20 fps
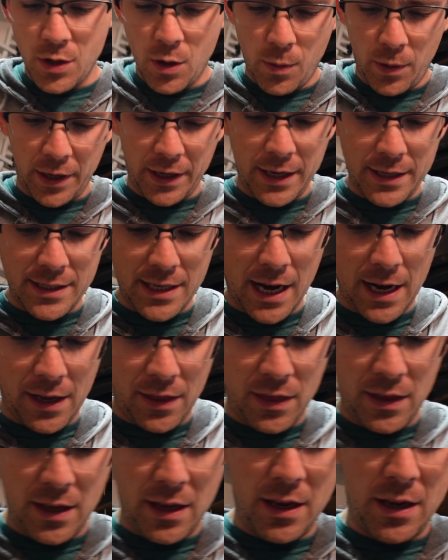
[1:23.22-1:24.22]
we're going to take
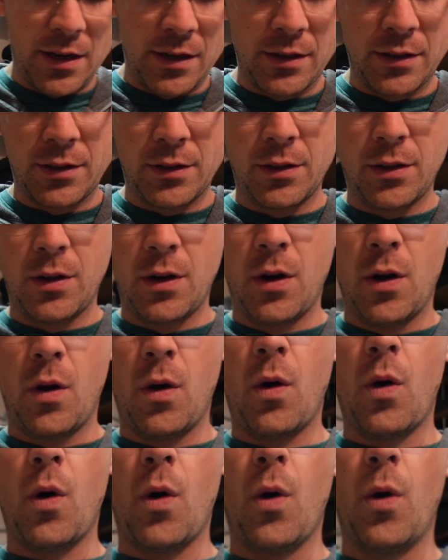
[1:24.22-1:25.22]
the
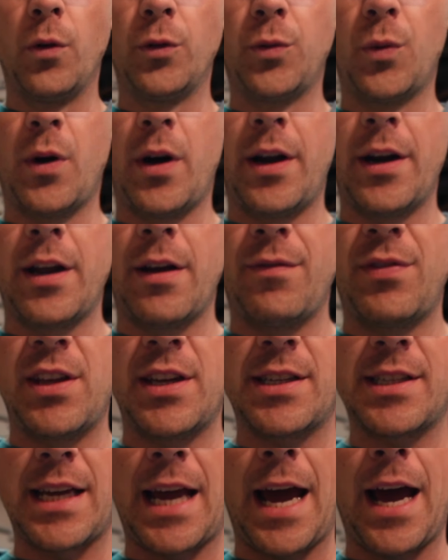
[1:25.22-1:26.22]
old one of
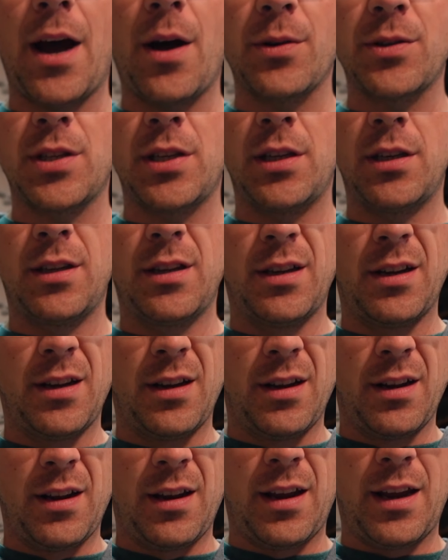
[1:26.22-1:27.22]
this out
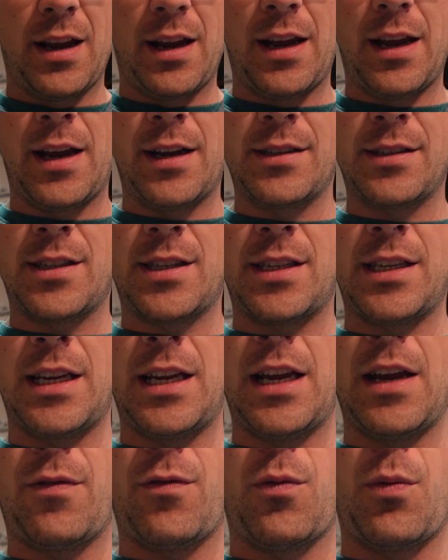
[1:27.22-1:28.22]
and
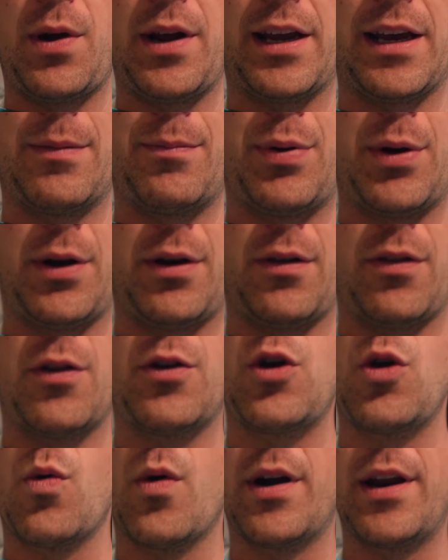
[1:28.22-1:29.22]
see if we can put the
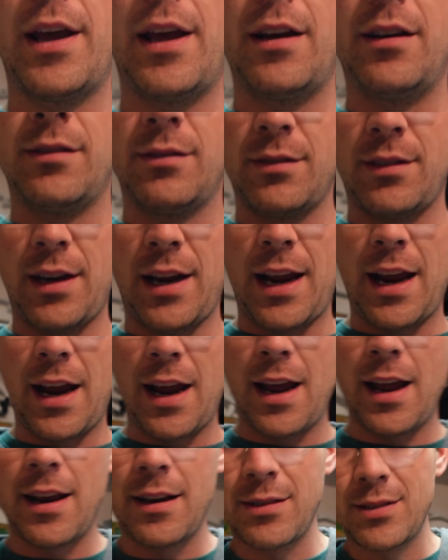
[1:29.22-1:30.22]
new one in
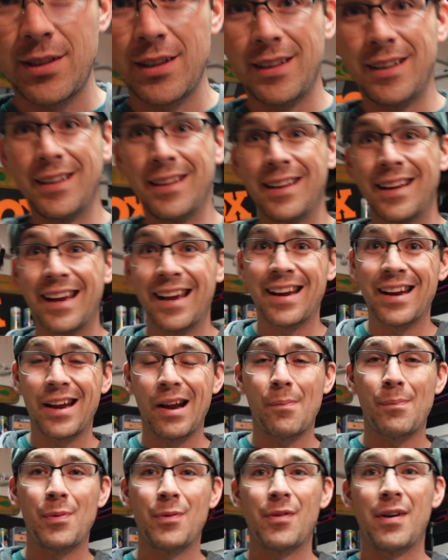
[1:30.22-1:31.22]
and get it
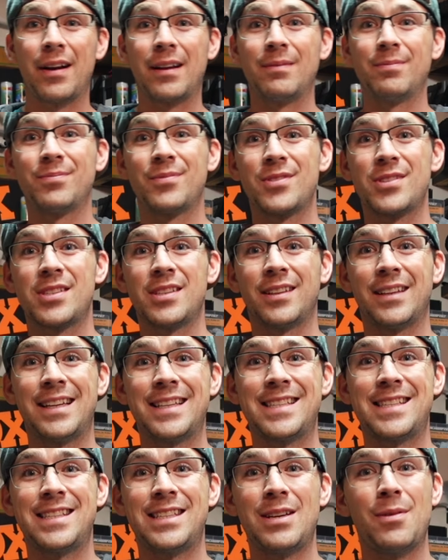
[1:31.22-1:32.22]
up and running. So
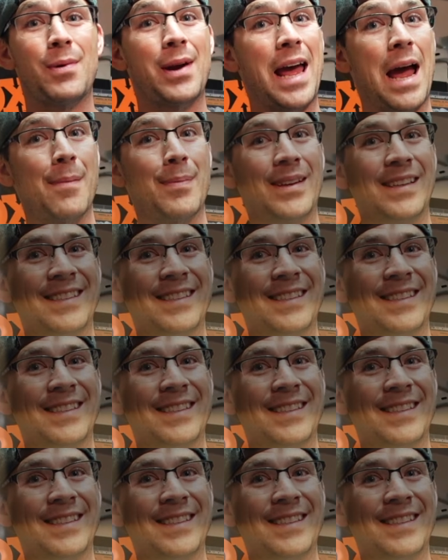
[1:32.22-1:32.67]
let's see what happens.